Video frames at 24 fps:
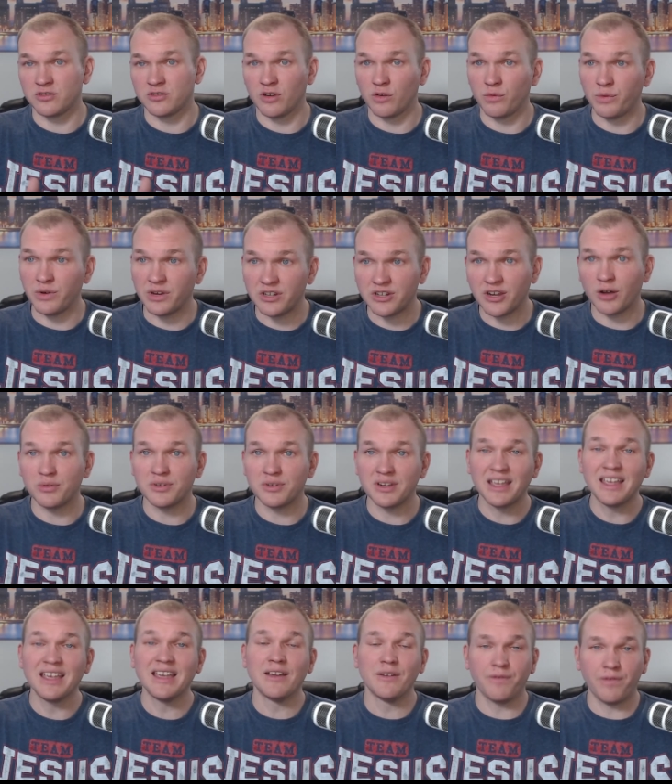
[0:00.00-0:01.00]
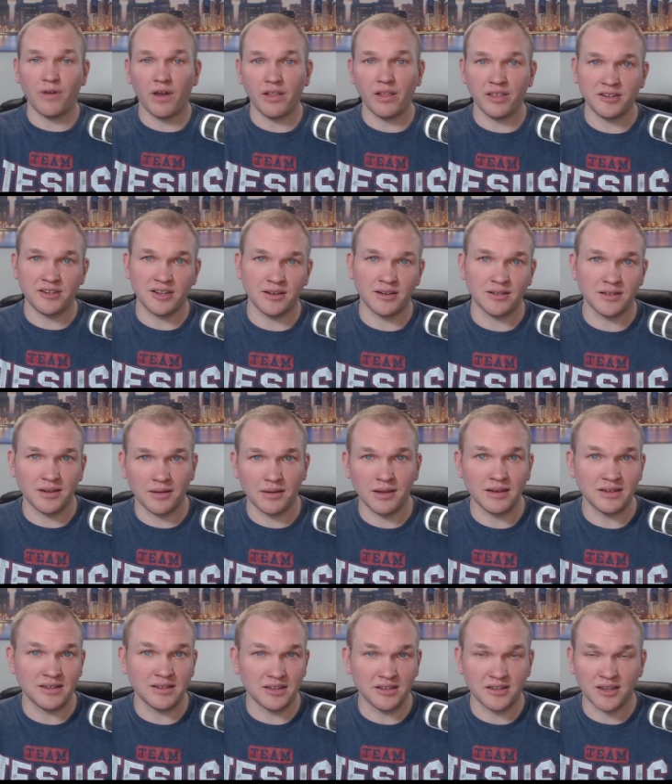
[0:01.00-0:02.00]
we don't fall into
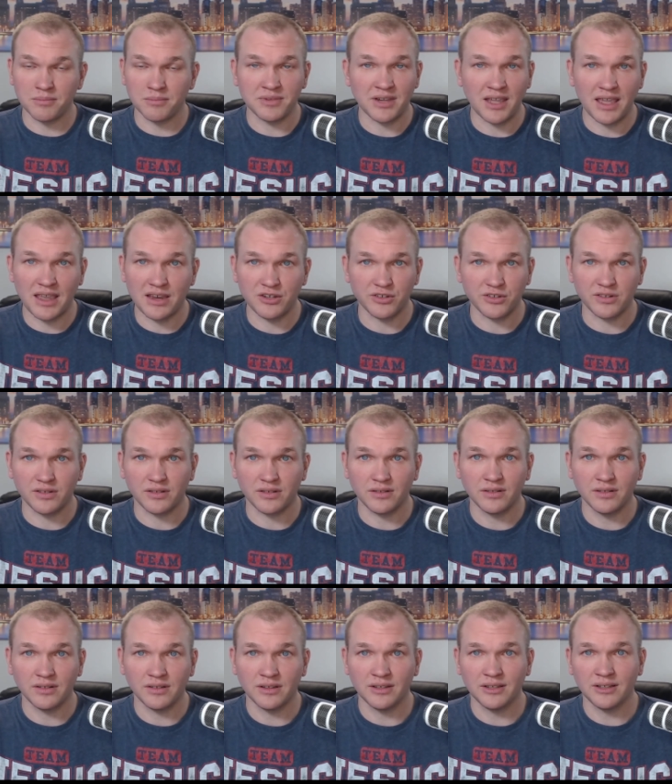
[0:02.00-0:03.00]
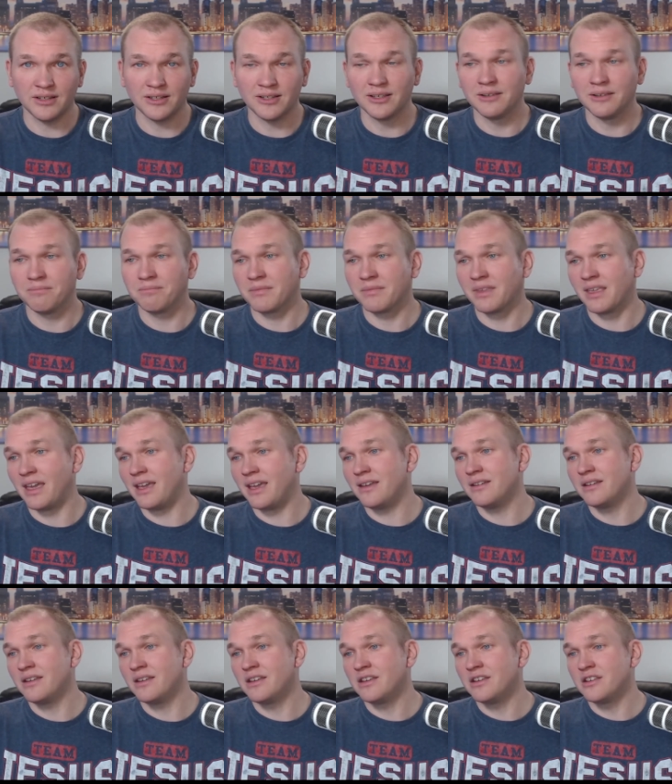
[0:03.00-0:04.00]
temptation. Okay?
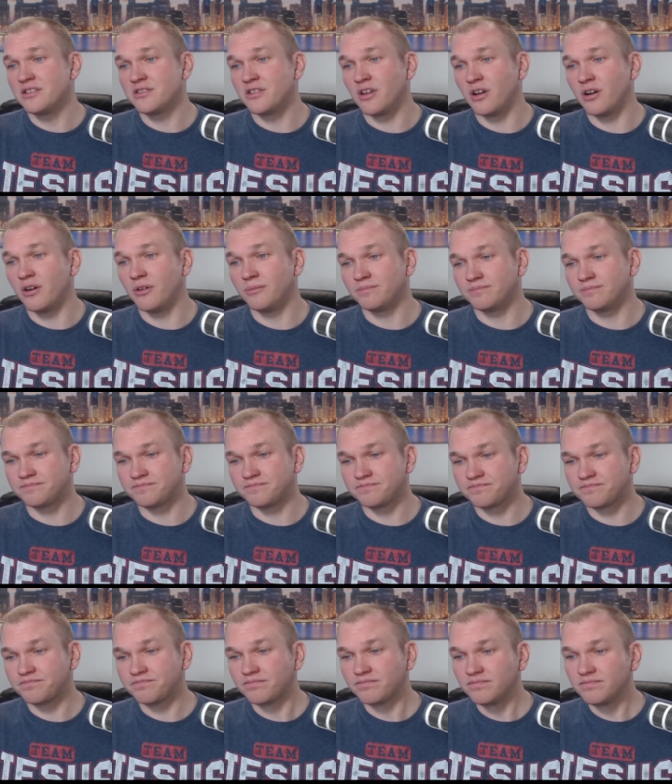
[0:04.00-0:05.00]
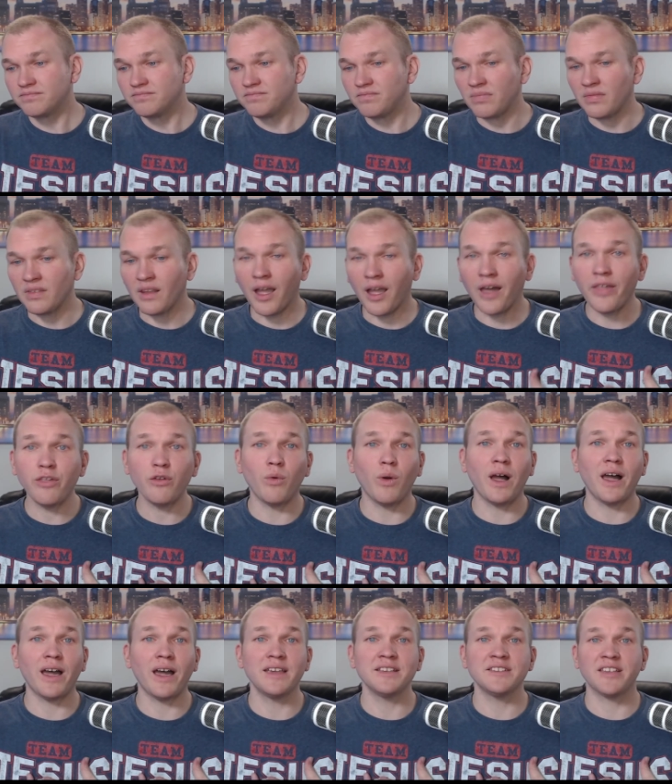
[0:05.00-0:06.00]
So
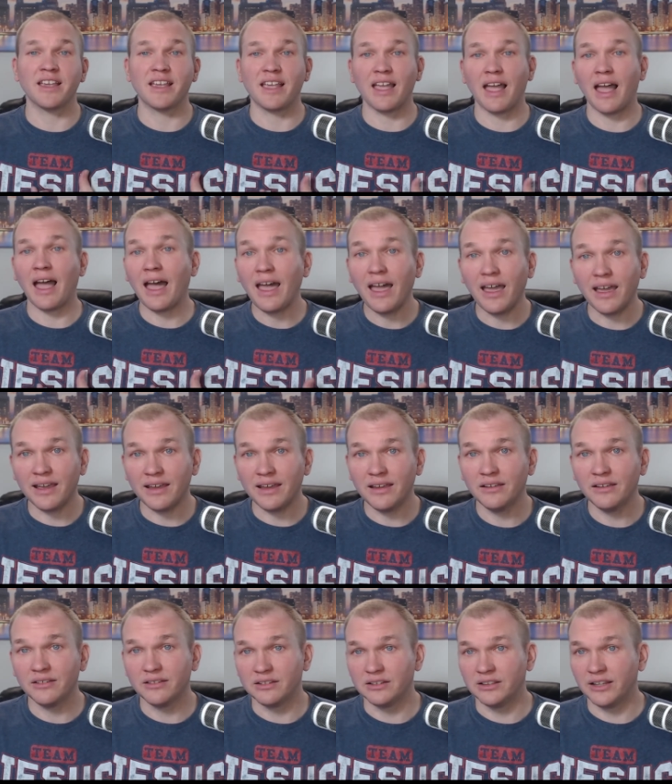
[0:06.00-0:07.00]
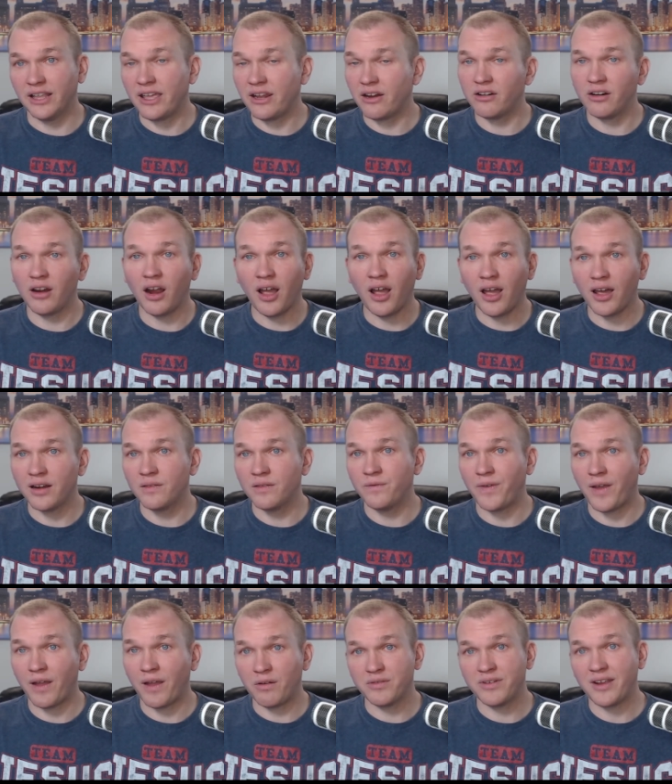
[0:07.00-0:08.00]
otherwise, like, I later on
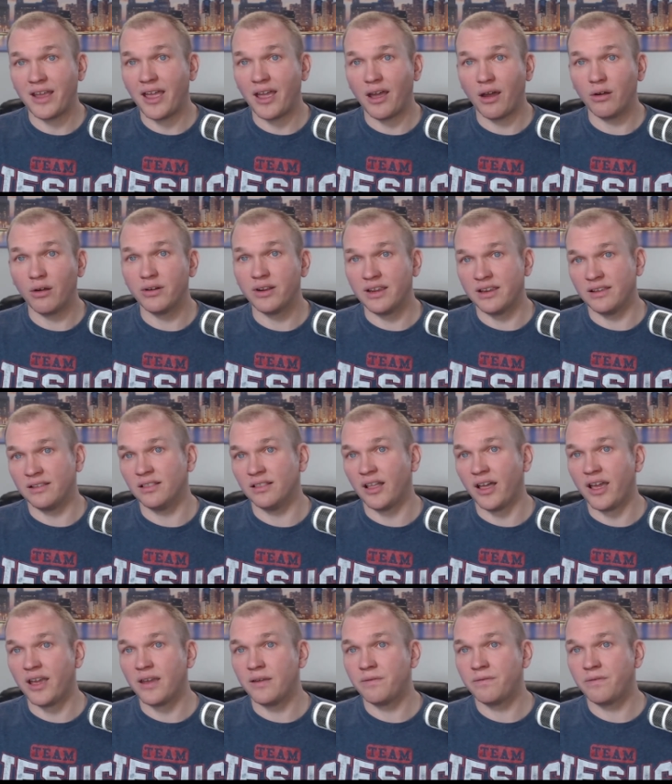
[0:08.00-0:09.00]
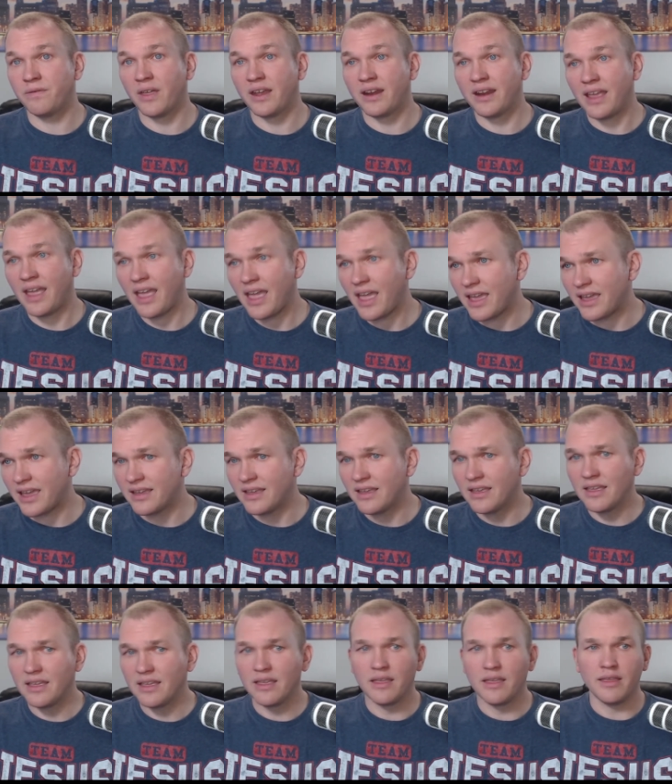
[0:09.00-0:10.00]
found out in life that, hey,
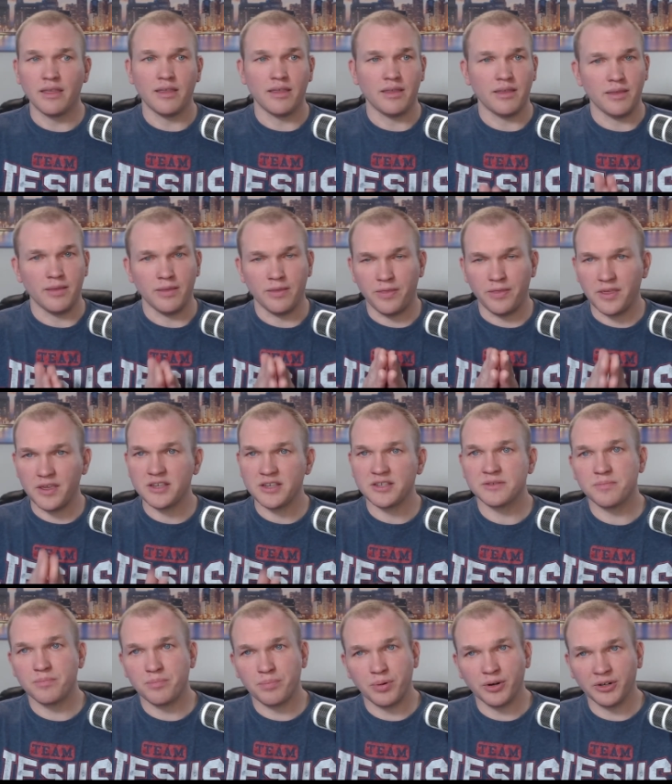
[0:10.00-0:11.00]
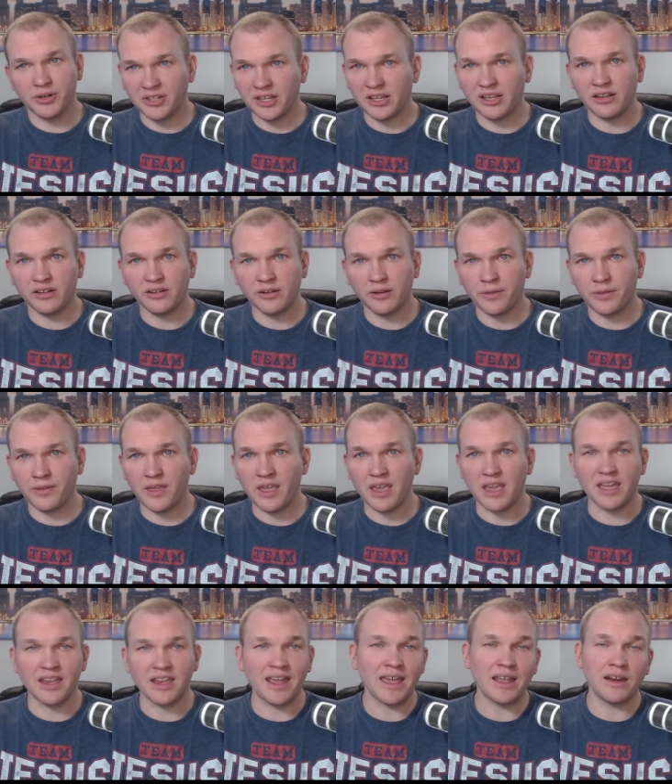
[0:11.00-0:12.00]
this particular
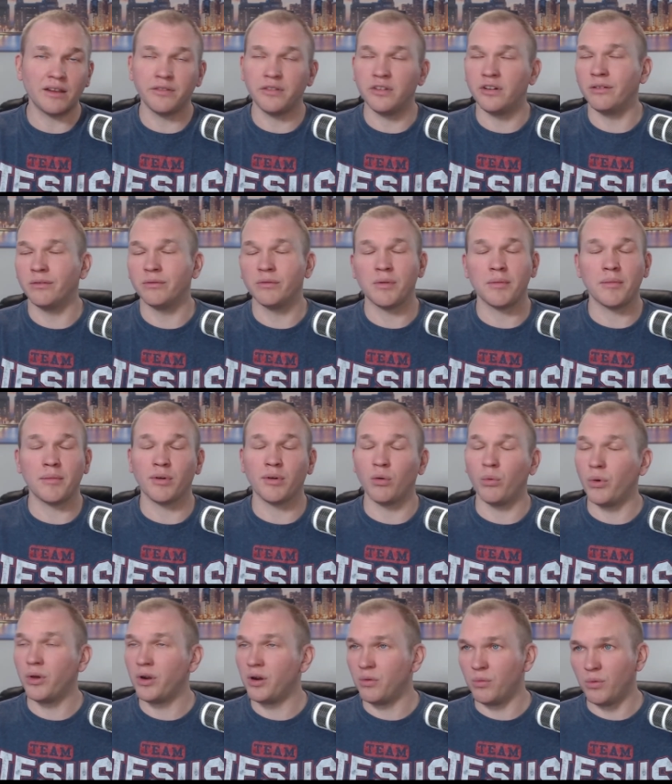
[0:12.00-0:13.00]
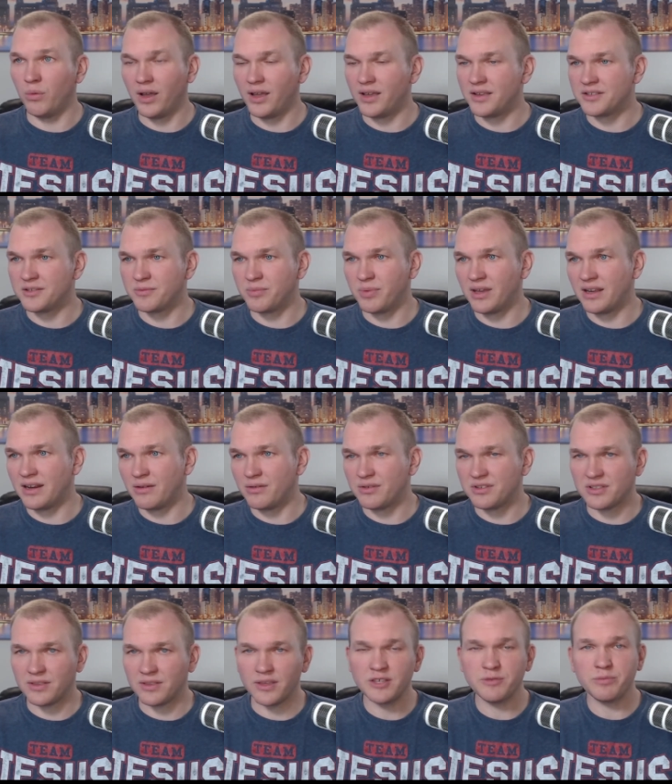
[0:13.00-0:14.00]
thing, and I don't even remember what it was, but it
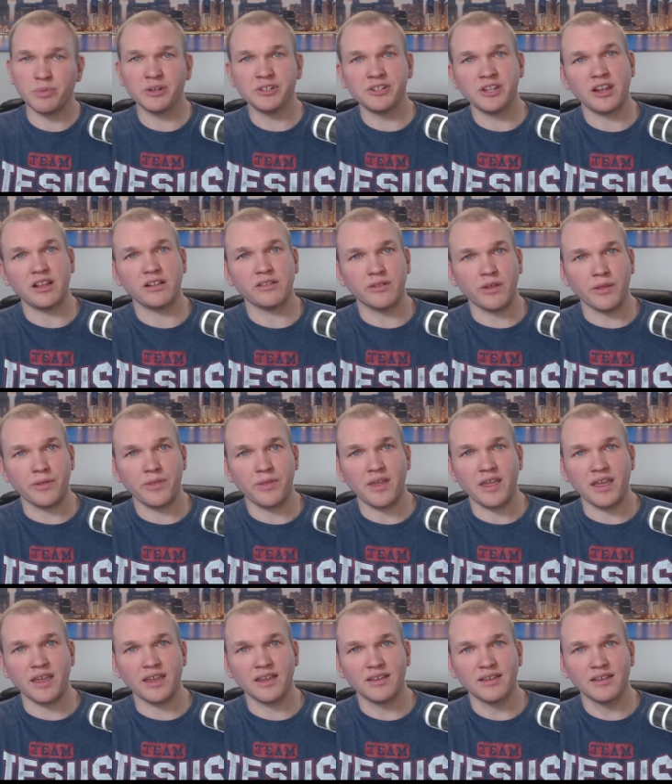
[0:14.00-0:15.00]
was this particular thing,